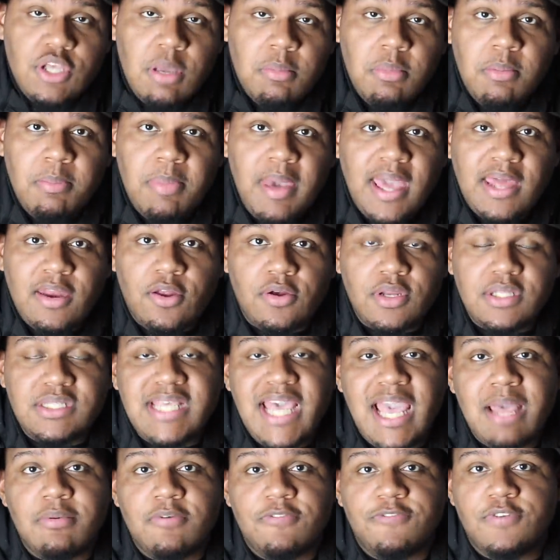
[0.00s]
So I've been banging on the
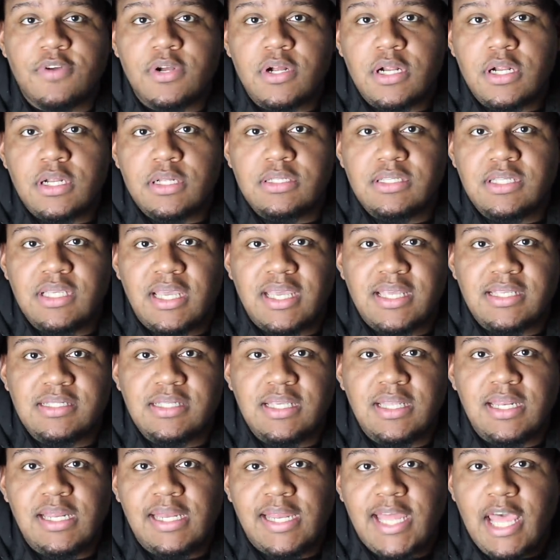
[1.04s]
table for to get
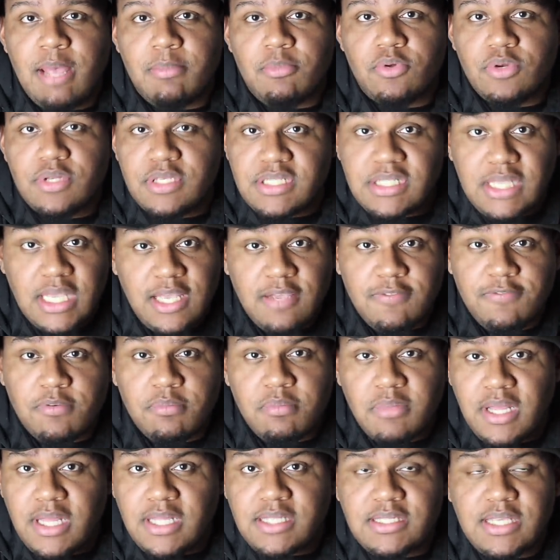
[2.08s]
CD Lamb on his team
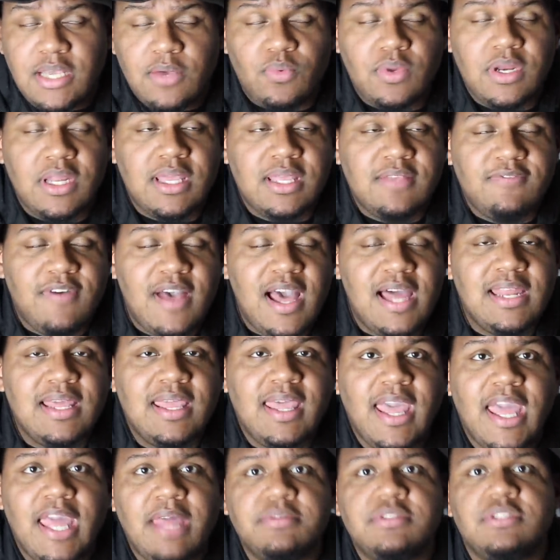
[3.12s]
for months, and when it finally
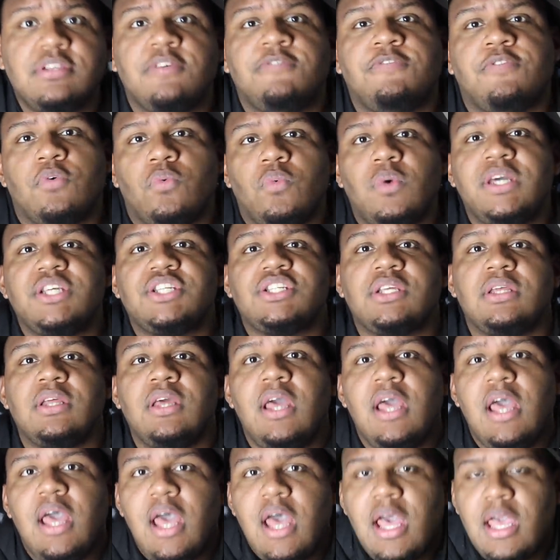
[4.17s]
came to fruition,
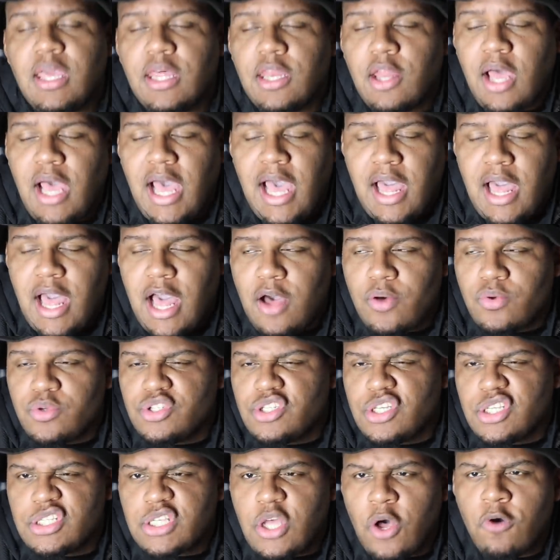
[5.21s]
you know, I, I
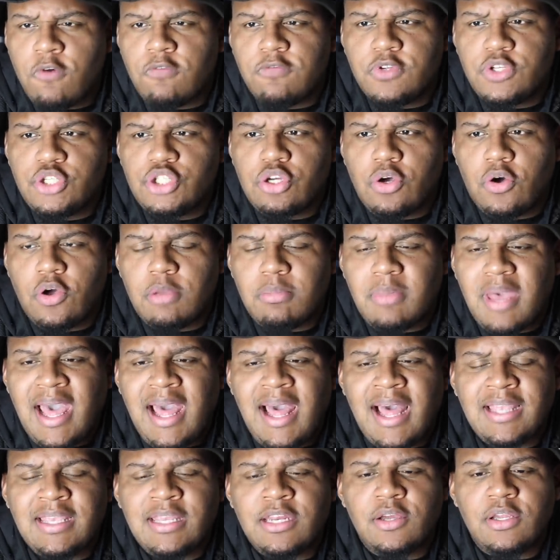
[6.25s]
was just overjoyed,
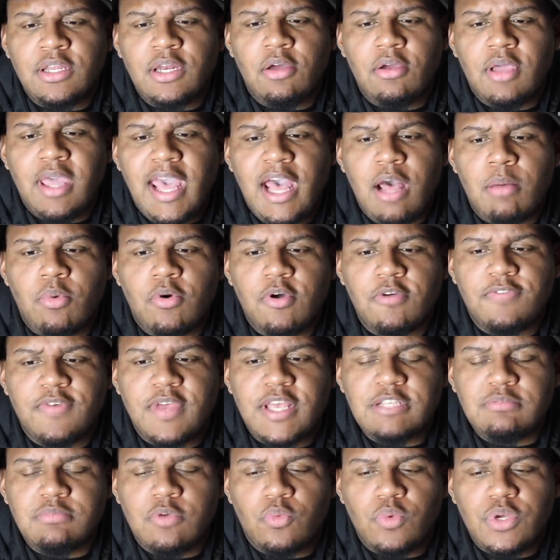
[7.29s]
man. I, you know, you know, Cowboy
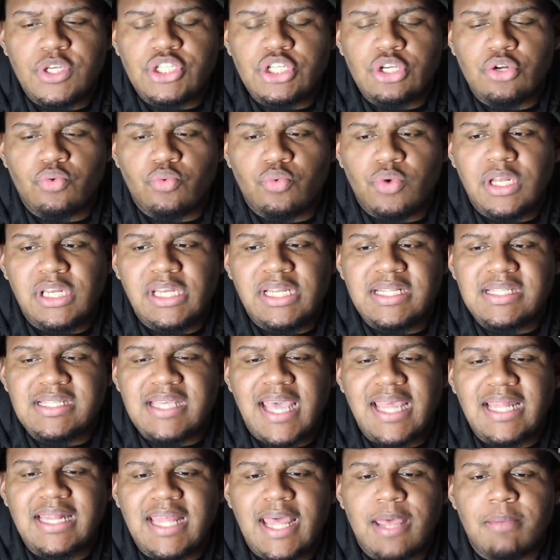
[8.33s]
fans, man, we should really
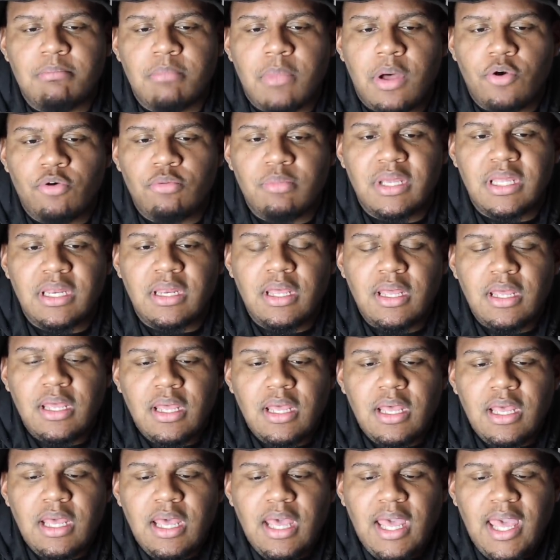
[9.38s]
take that moment
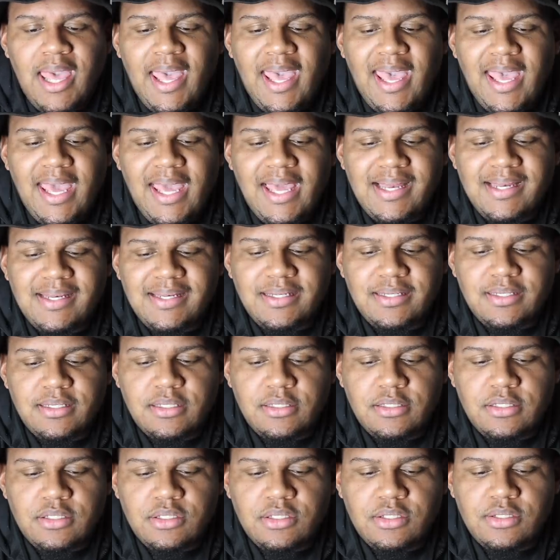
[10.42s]
and
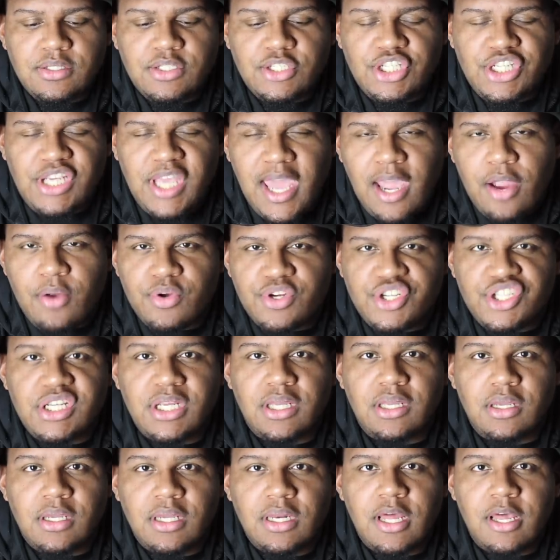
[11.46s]
cherish
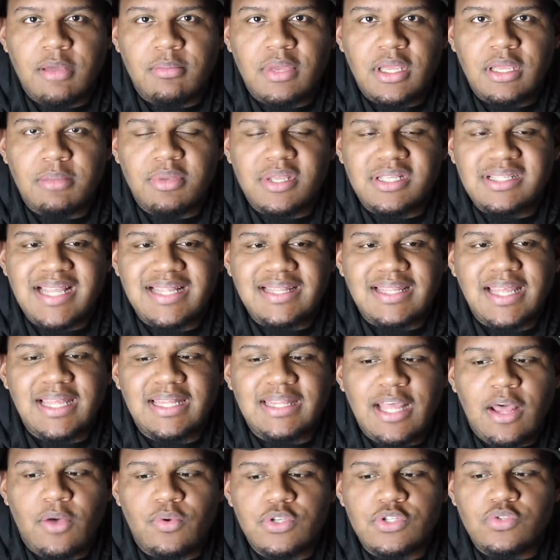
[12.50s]
it. You know what I mean? Because I
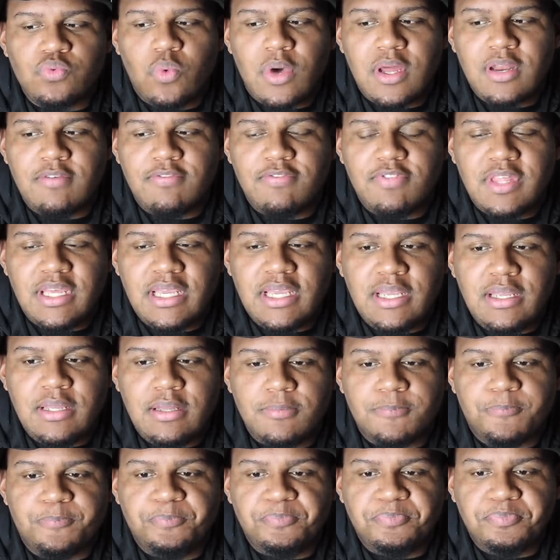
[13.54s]
think that was one of
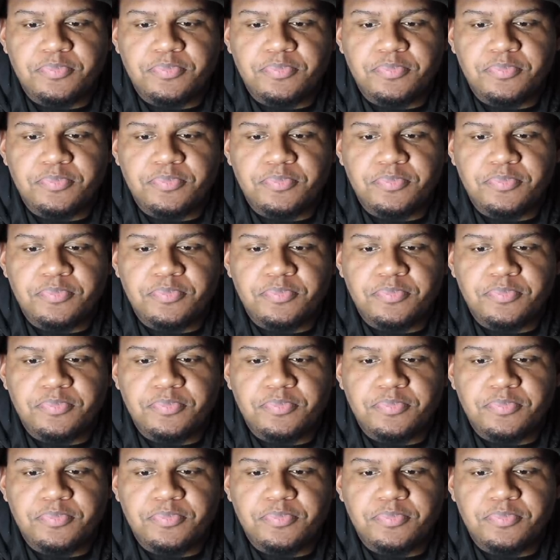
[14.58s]
the